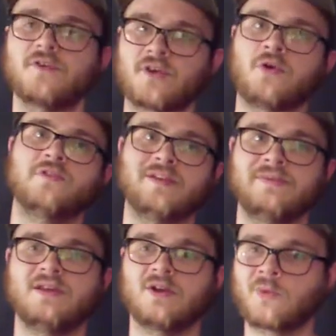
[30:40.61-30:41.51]
you can only
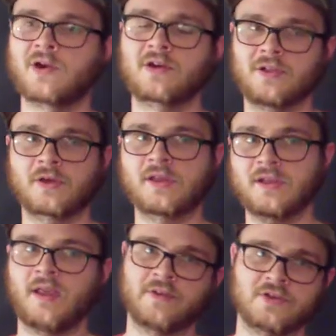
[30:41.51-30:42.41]
be a
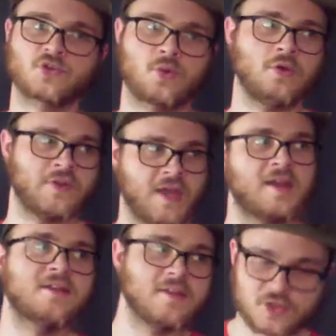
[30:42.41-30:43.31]
weird-looking alien troll to
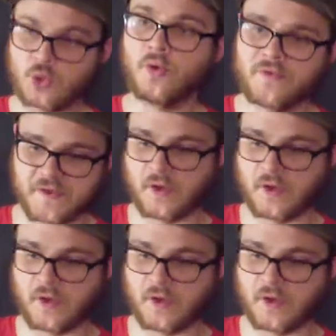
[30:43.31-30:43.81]
get into the troll.